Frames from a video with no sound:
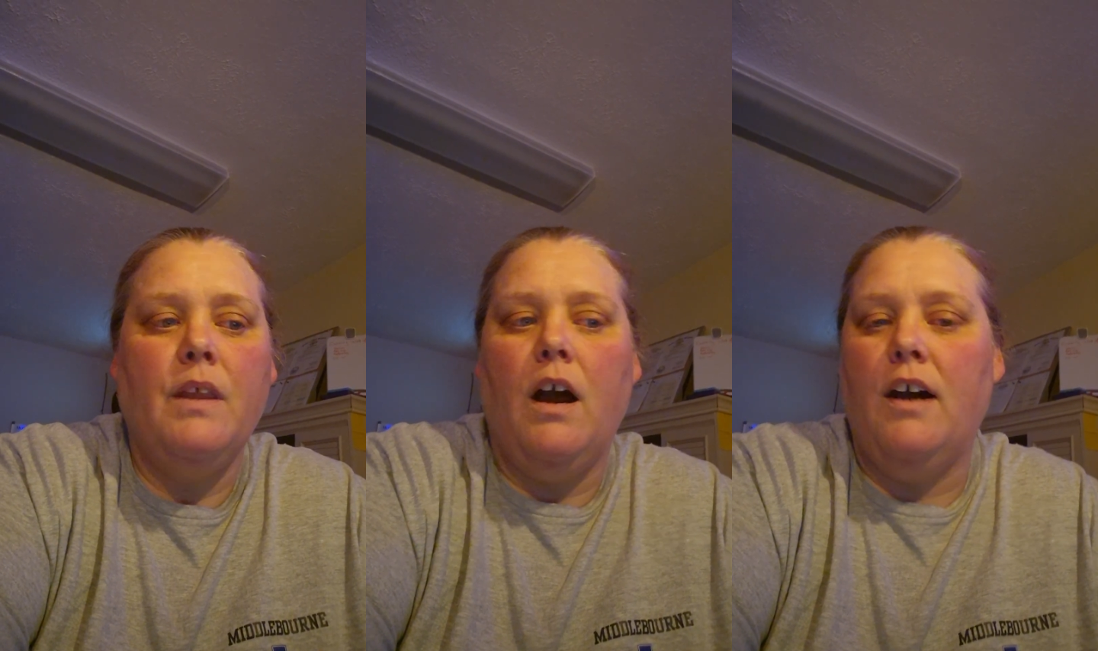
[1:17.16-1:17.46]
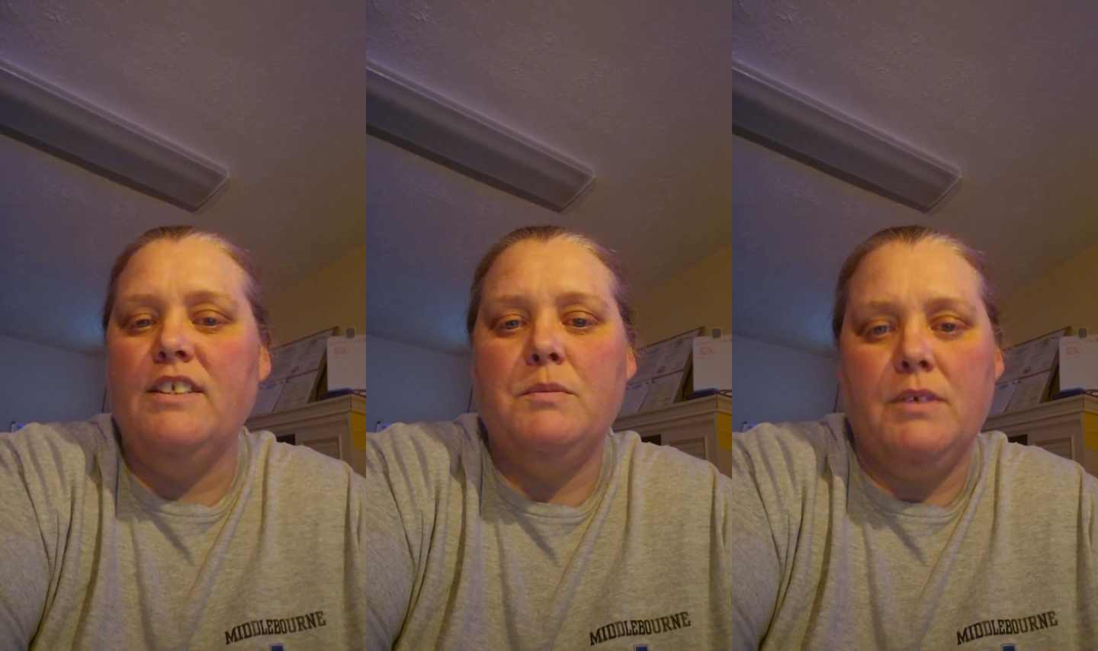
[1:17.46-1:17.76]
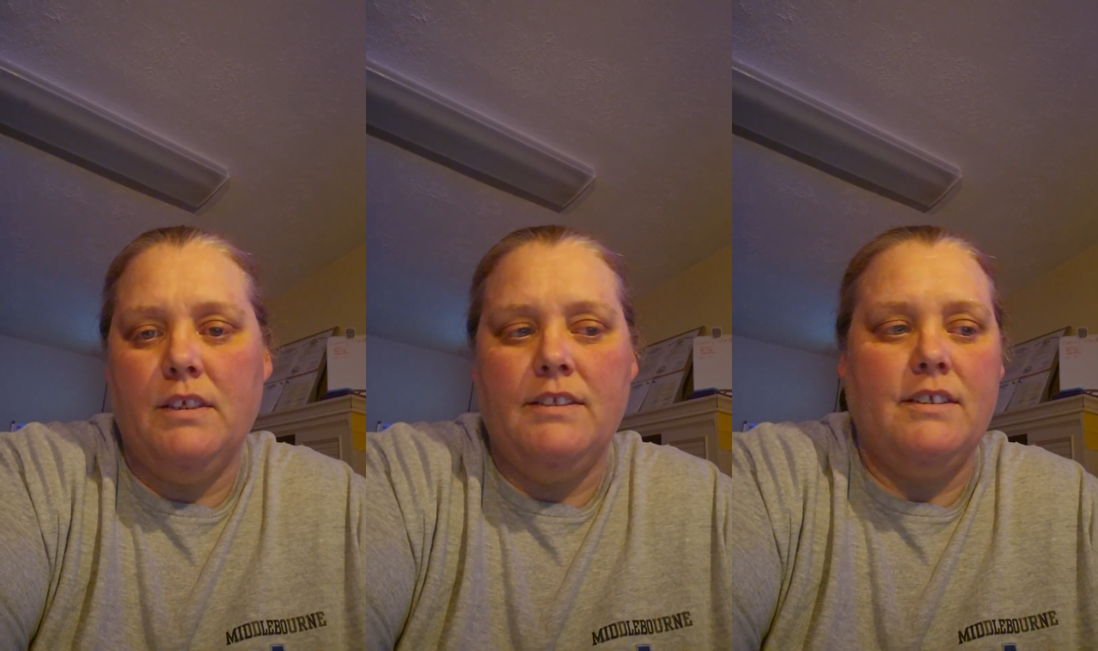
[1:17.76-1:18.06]

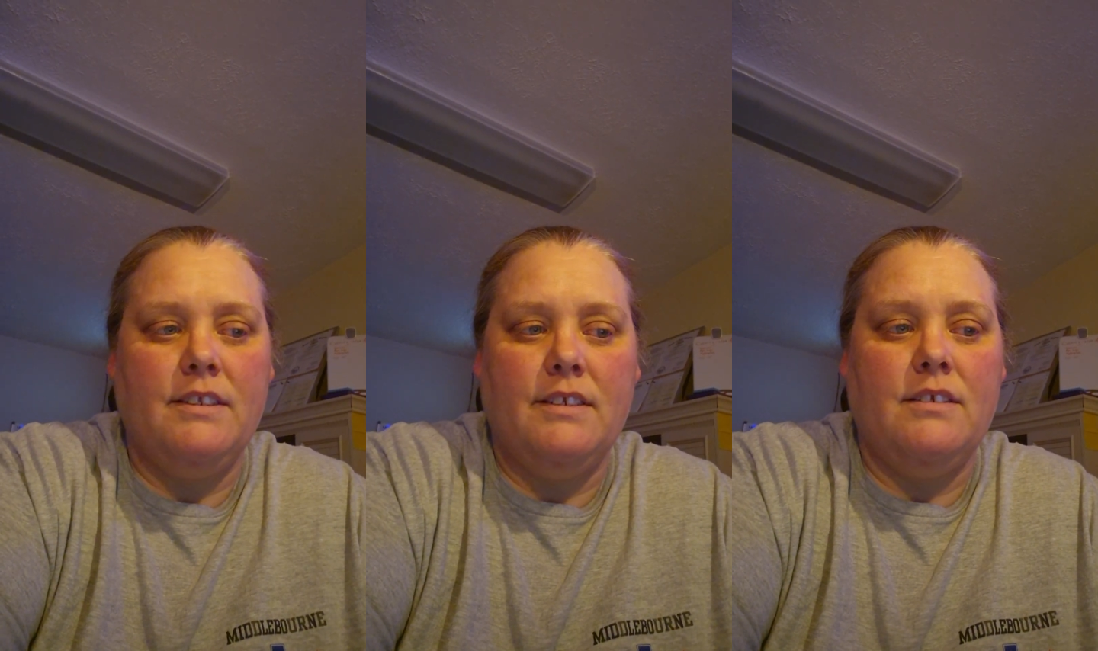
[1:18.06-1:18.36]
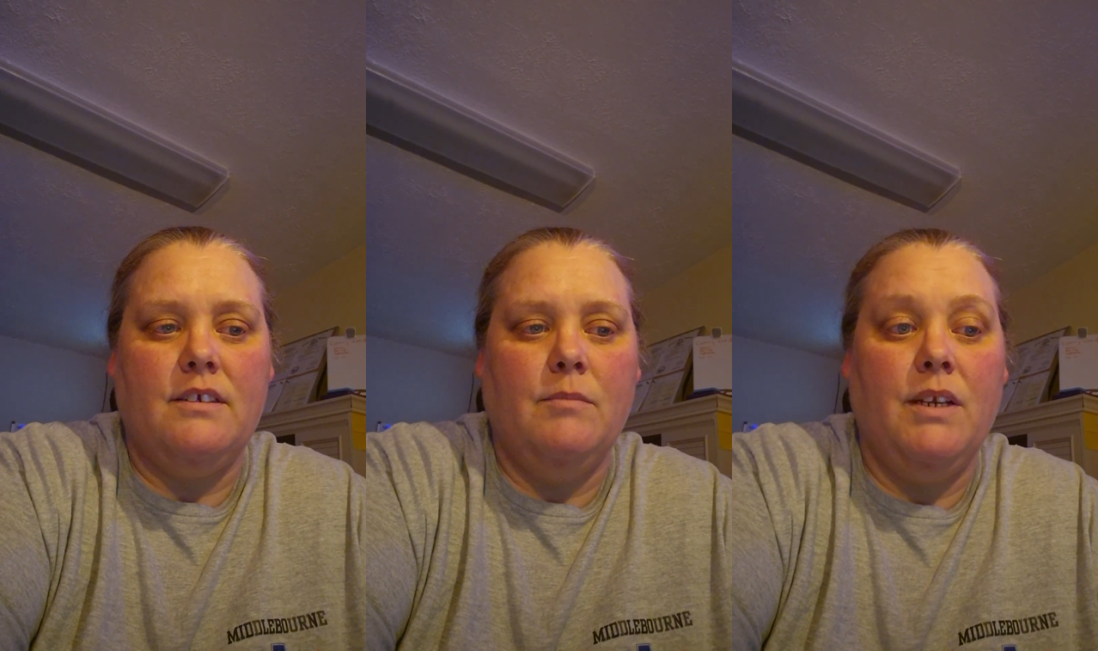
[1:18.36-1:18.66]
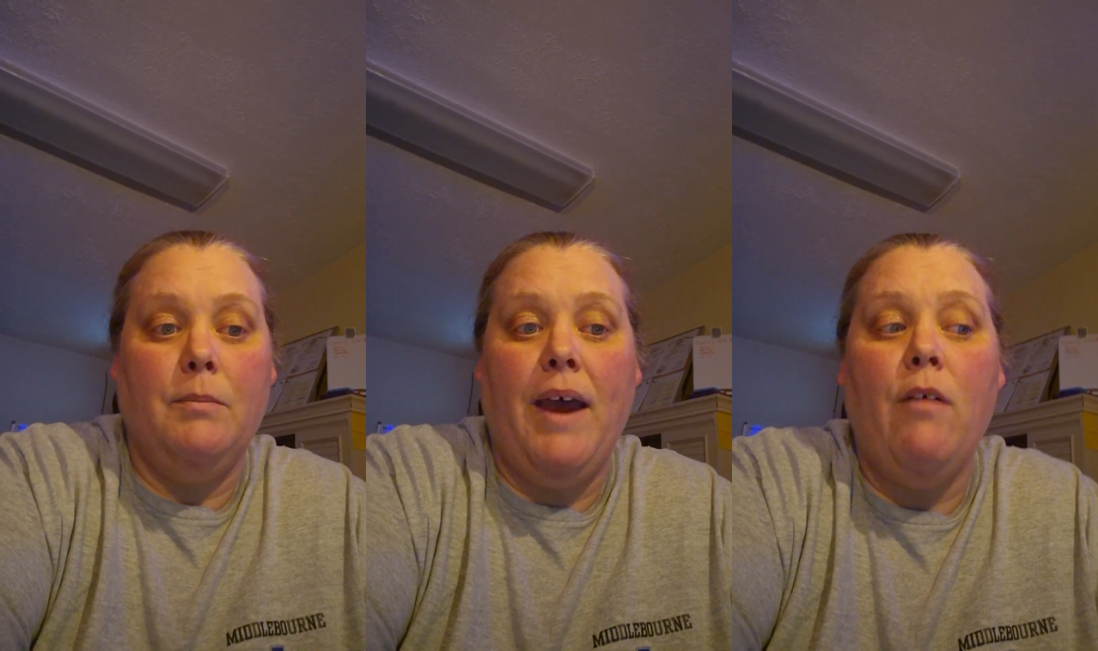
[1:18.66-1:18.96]
Hospital is a system
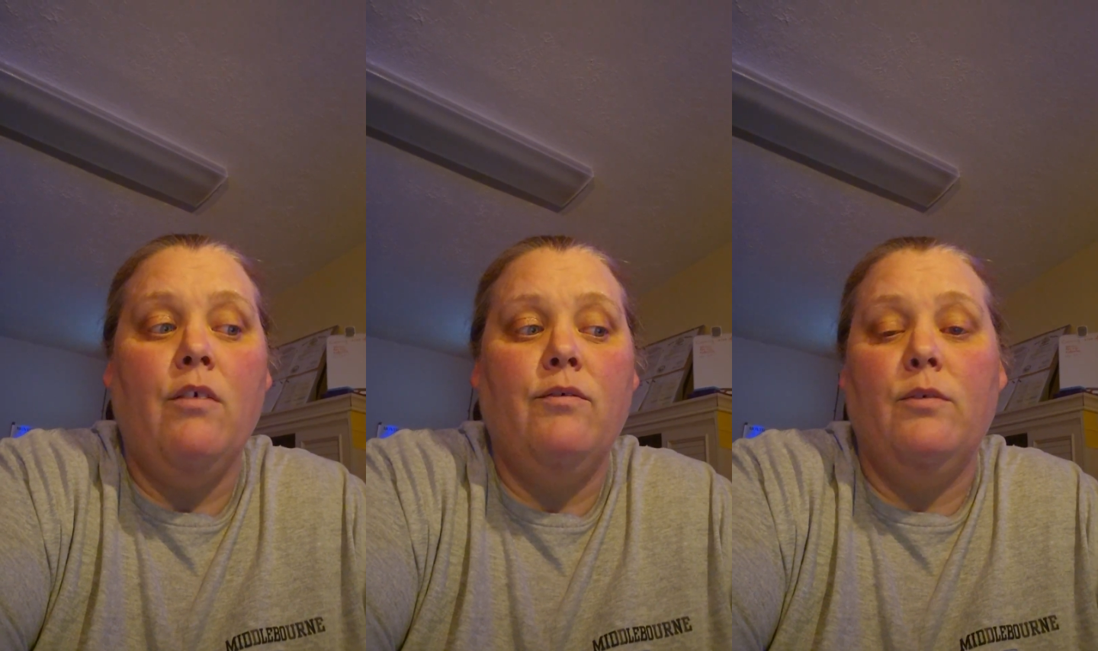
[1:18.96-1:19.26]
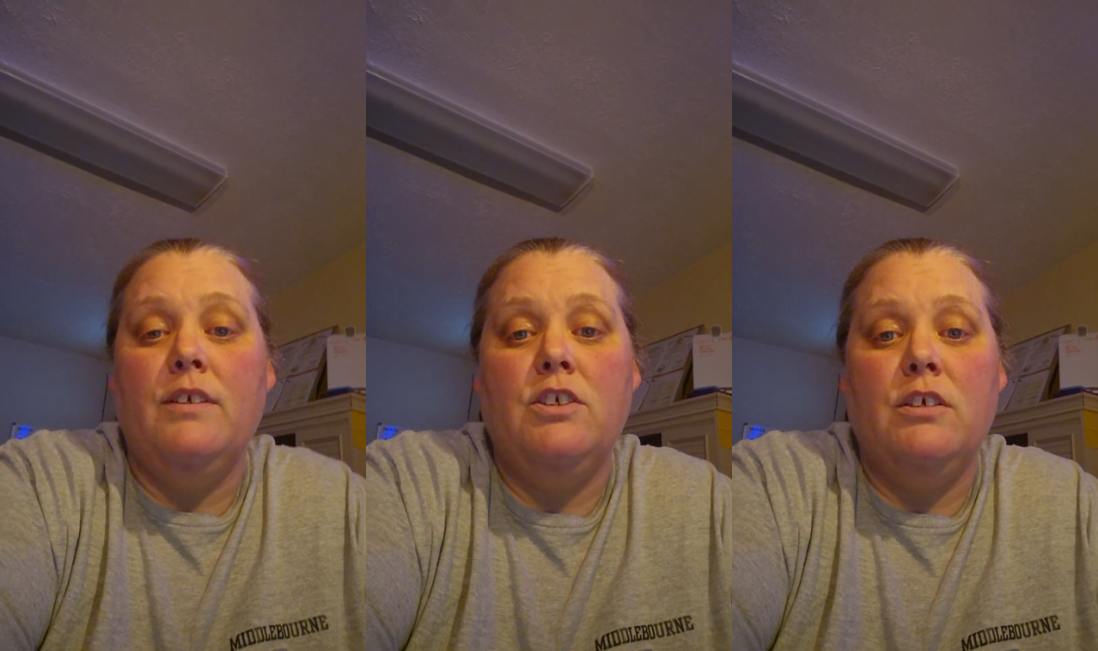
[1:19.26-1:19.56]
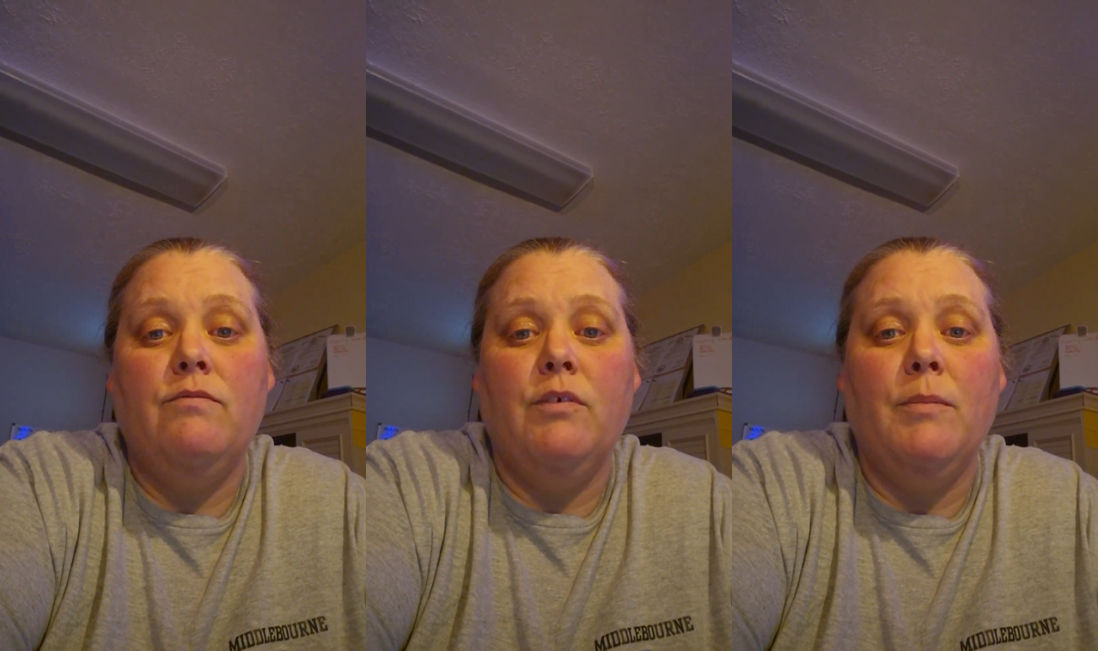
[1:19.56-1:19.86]
and a powerful
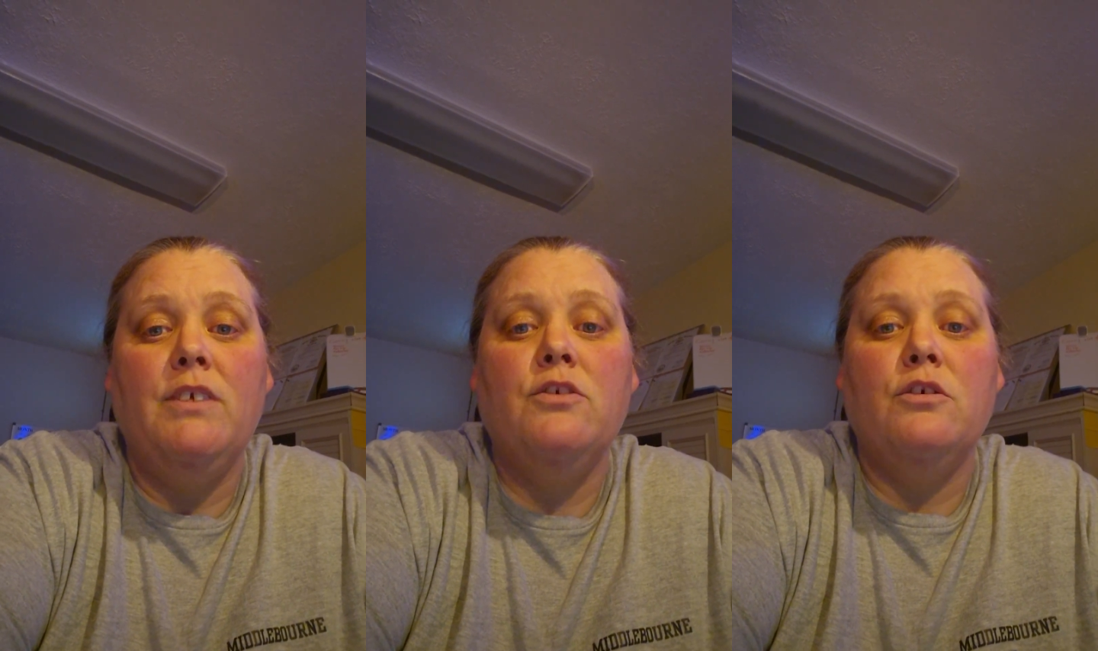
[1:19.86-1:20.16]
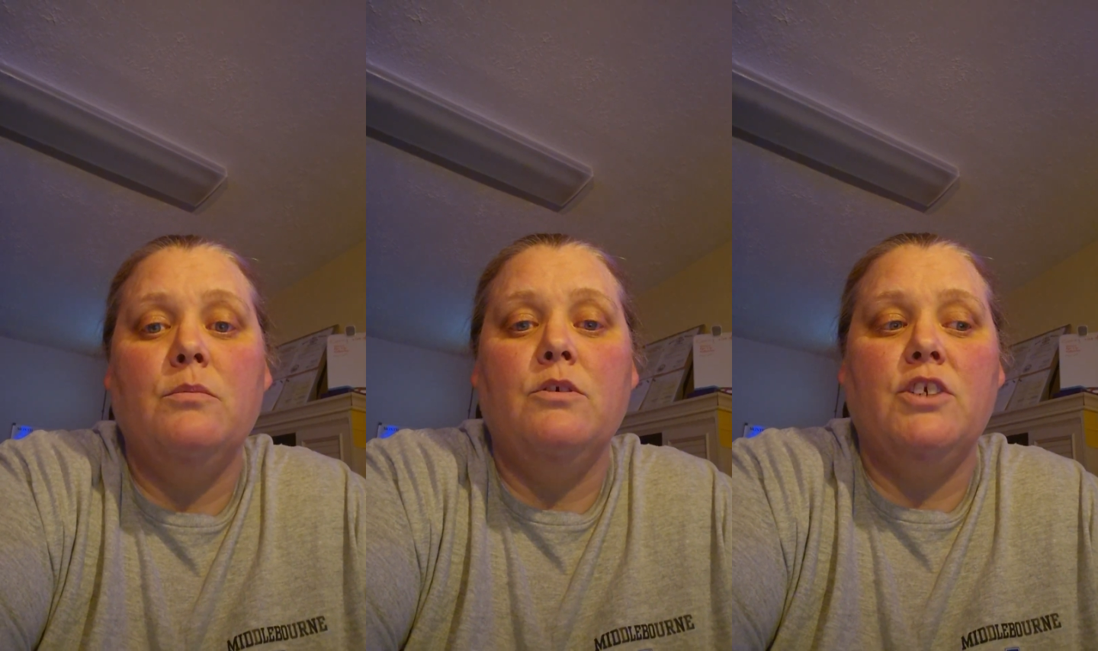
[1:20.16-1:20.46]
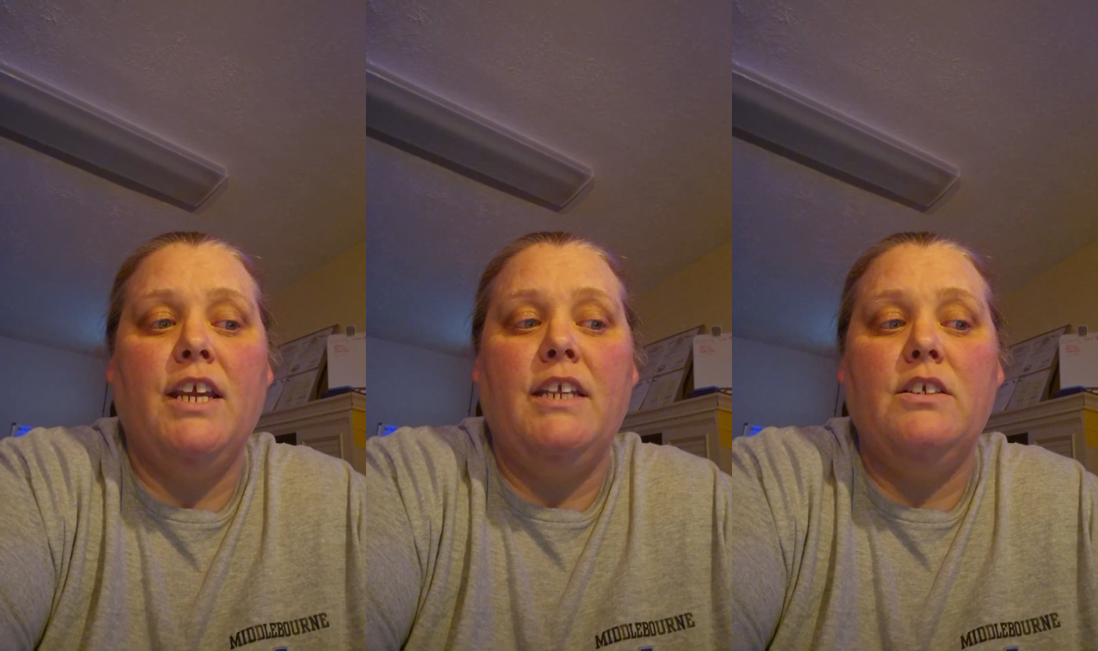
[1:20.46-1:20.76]
engine for measurable
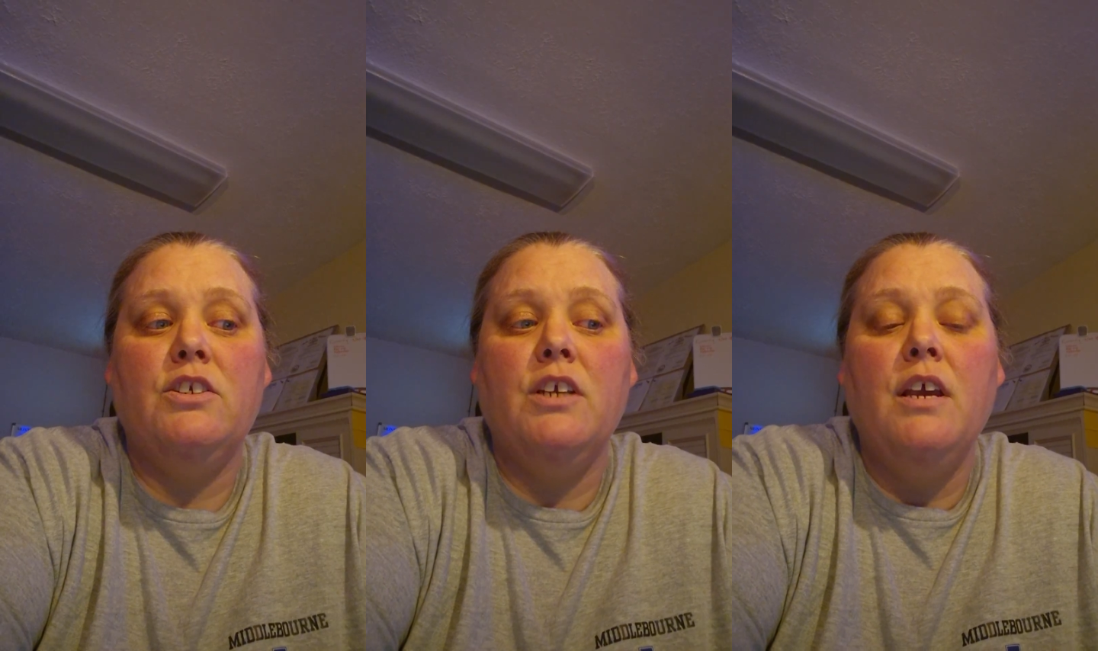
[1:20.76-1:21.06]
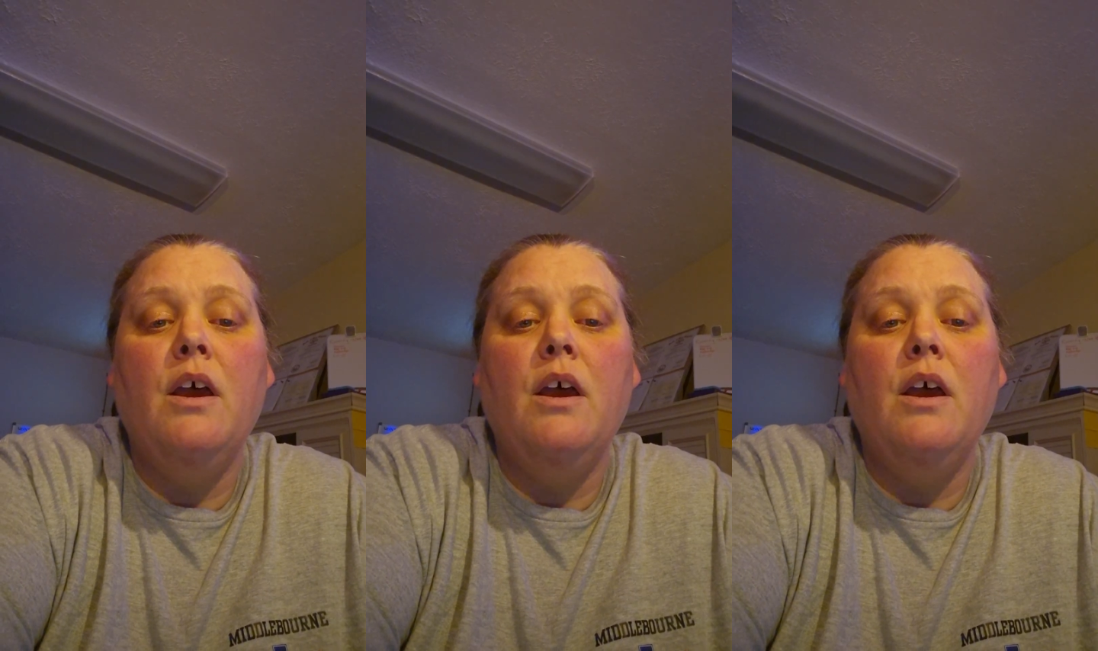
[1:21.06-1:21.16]
change,